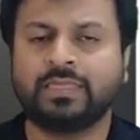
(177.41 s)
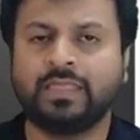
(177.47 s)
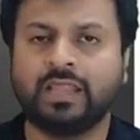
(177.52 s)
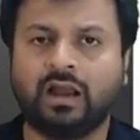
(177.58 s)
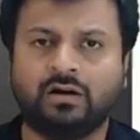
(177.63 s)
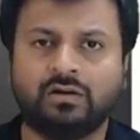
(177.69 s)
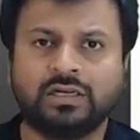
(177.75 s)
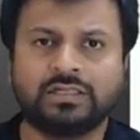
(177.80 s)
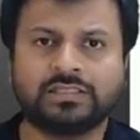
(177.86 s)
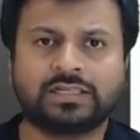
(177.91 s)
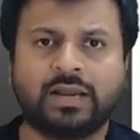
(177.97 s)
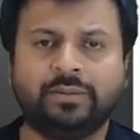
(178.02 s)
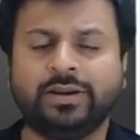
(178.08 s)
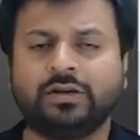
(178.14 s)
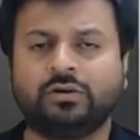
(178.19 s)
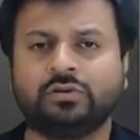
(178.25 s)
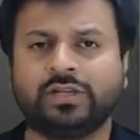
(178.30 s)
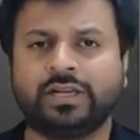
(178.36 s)
Now,
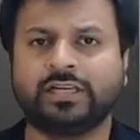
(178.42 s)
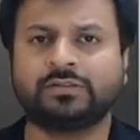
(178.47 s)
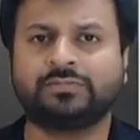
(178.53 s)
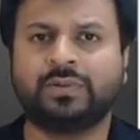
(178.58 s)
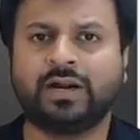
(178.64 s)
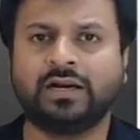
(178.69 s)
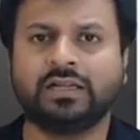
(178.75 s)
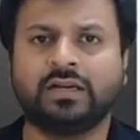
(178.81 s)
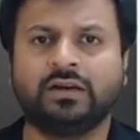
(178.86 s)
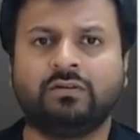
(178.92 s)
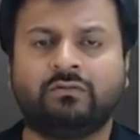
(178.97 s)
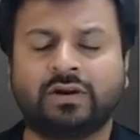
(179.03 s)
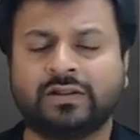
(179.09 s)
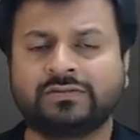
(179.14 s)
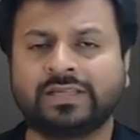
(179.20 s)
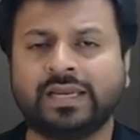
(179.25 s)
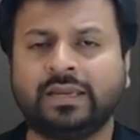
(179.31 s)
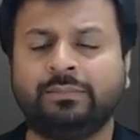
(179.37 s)
coming to the next part, one
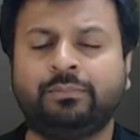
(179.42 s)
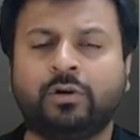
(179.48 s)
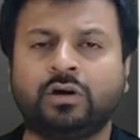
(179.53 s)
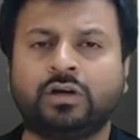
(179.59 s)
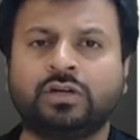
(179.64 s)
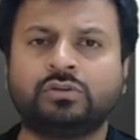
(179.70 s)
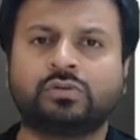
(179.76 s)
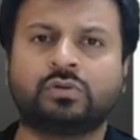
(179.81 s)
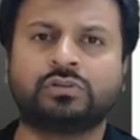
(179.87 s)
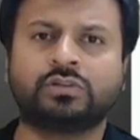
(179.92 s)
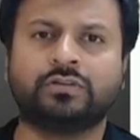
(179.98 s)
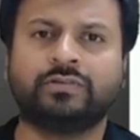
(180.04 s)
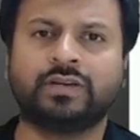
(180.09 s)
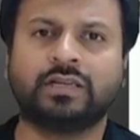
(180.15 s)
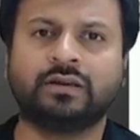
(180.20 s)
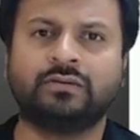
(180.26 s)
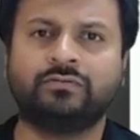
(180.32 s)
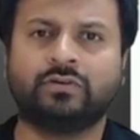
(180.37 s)
of the important source of
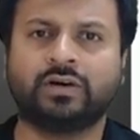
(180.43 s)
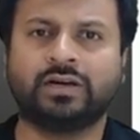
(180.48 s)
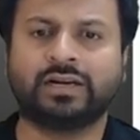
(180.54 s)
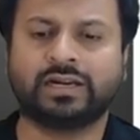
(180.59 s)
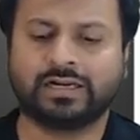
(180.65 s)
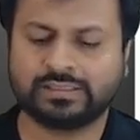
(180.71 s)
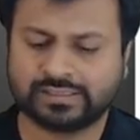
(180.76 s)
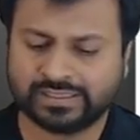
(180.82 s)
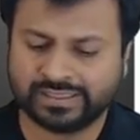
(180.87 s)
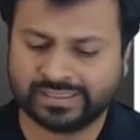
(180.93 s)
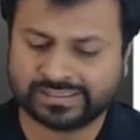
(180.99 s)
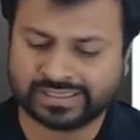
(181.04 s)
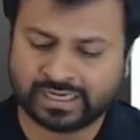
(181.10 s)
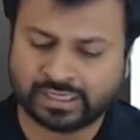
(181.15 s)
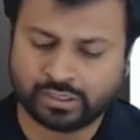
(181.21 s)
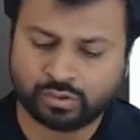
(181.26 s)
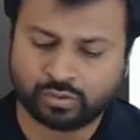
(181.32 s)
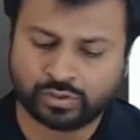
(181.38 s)
income for a trust is
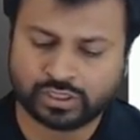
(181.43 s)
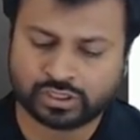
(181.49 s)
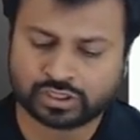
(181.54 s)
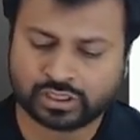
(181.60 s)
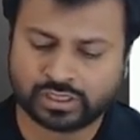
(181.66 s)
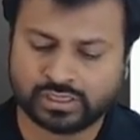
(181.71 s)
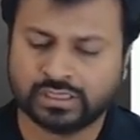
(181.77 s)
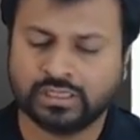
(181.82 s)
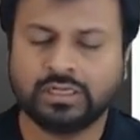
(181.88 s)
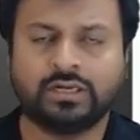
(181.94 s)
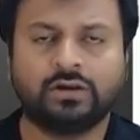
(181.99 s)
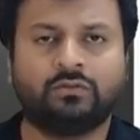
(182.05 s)
a donation.